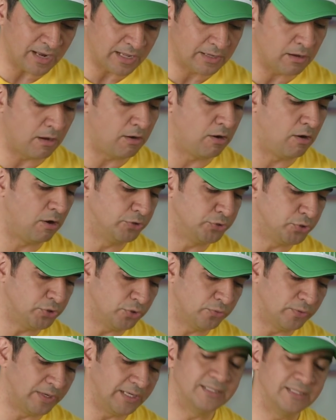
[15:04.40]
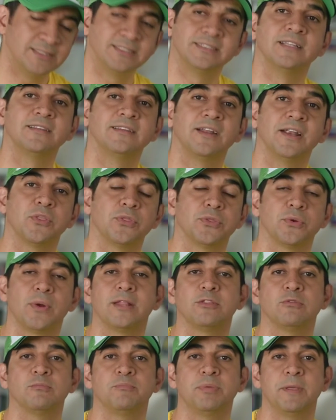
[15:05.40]
Like, oh, do you really sit there and
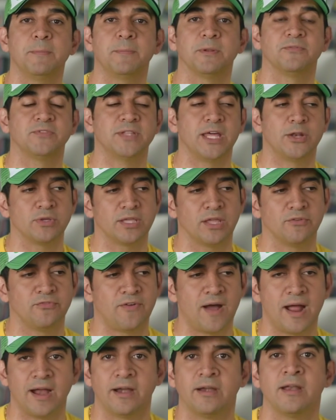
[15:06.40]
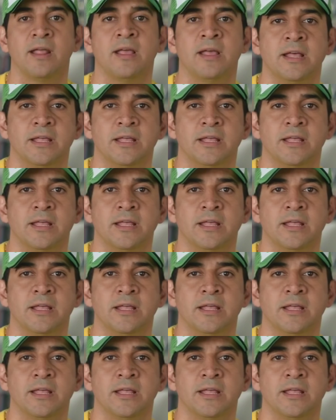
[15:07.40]
threaten people if they don't get fired?